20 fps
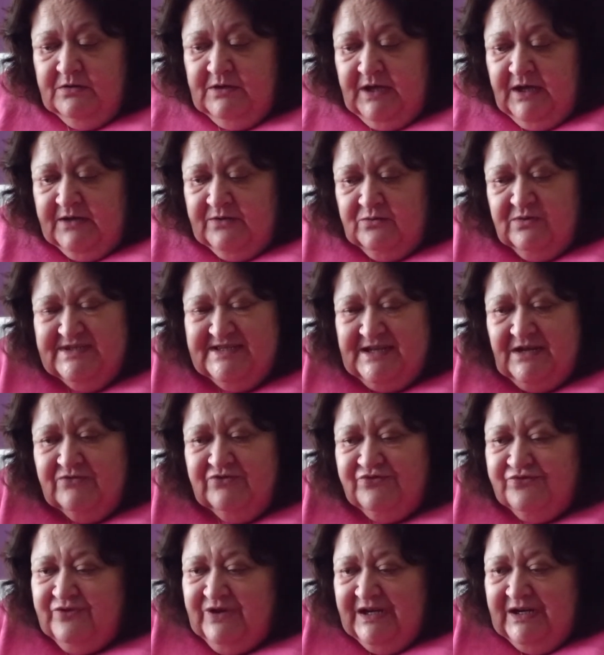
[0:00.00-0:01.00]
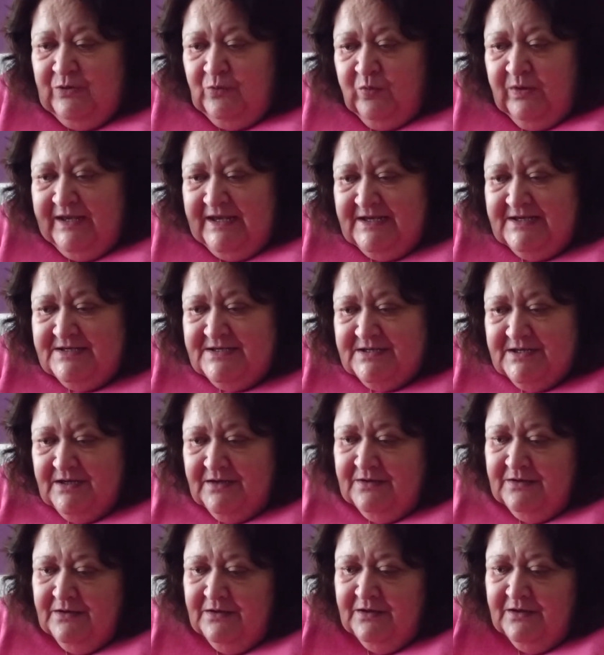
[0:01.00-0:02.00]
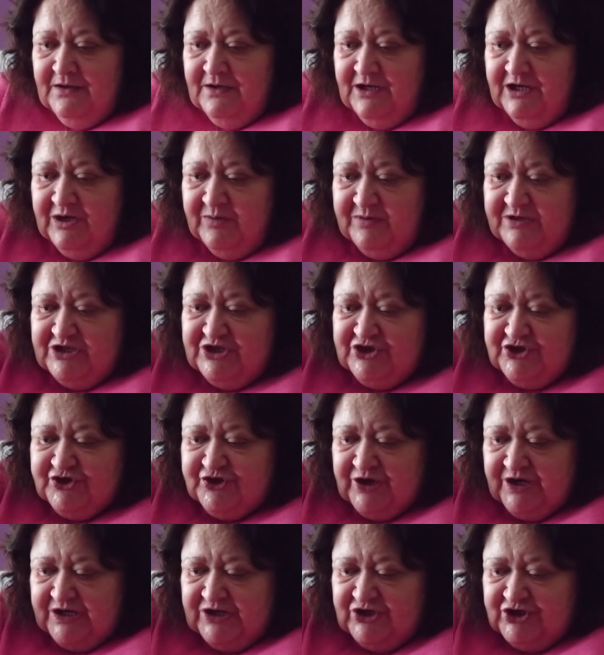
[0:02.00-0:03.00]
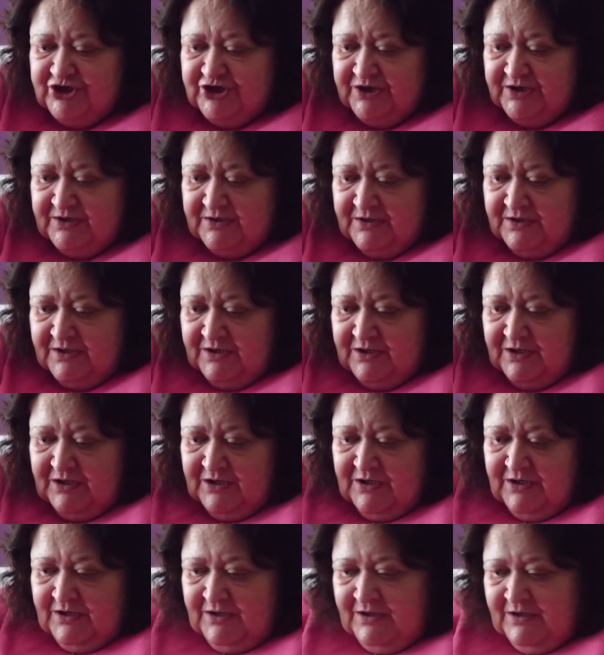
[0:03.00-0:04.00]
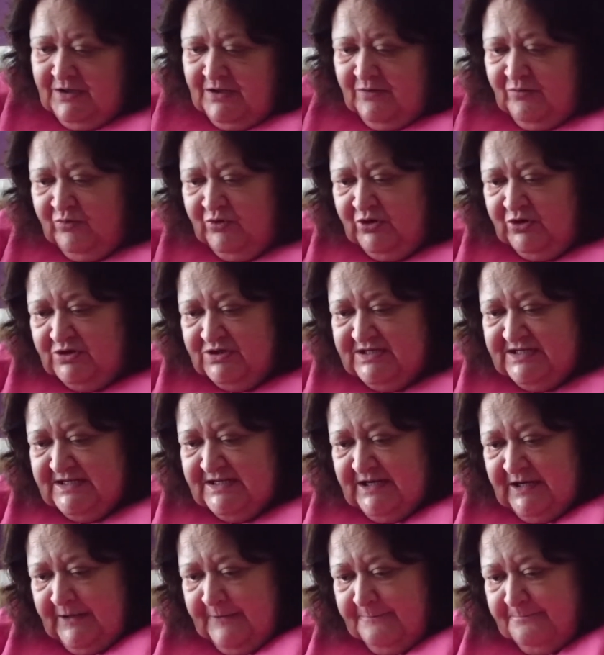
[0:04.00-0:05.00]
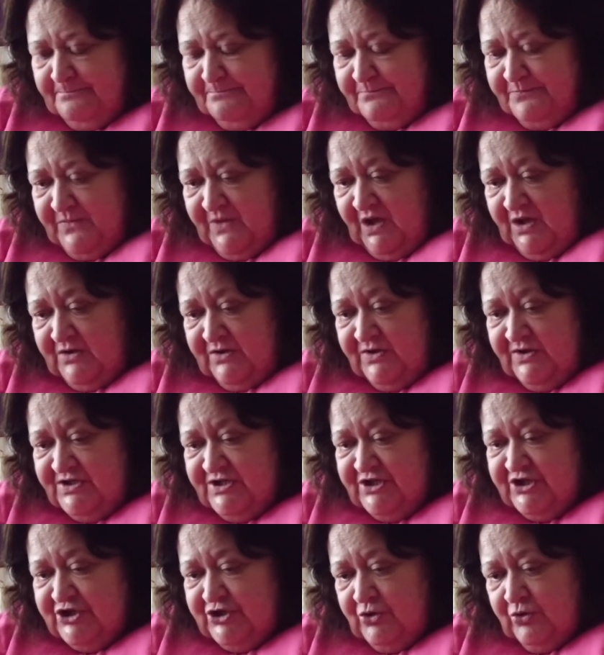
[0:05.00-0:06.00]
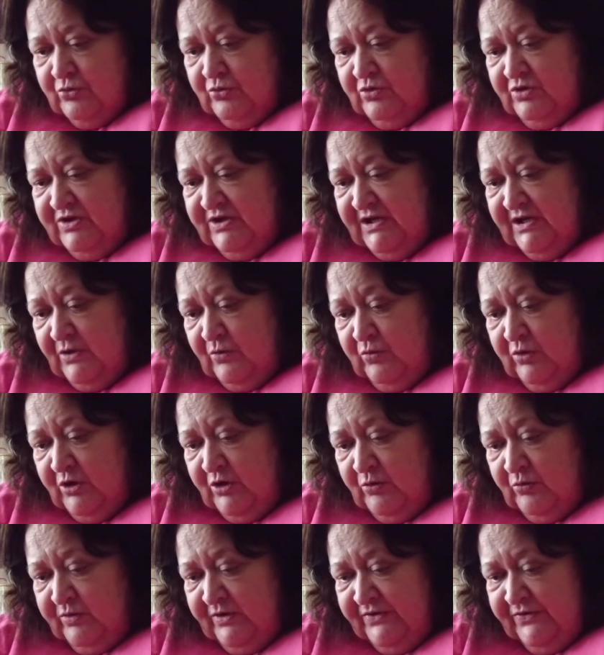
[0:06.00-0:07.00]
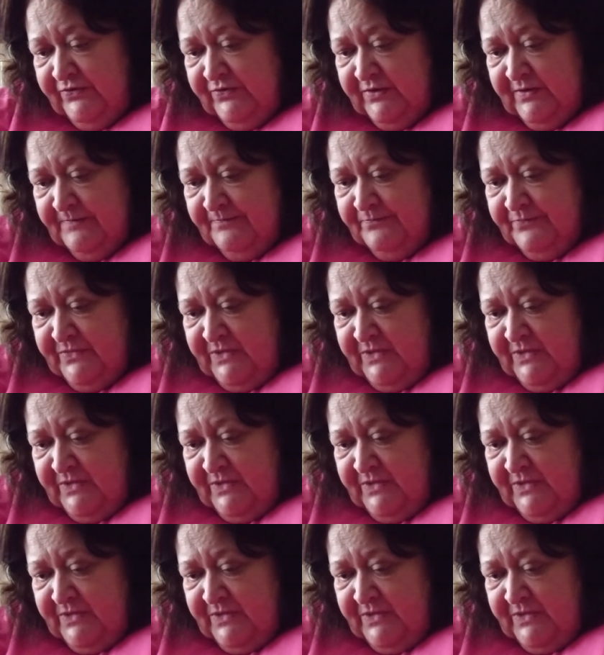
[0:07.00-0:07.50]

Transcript: I know it sounds really weird and a bit strange, but another stone that I work with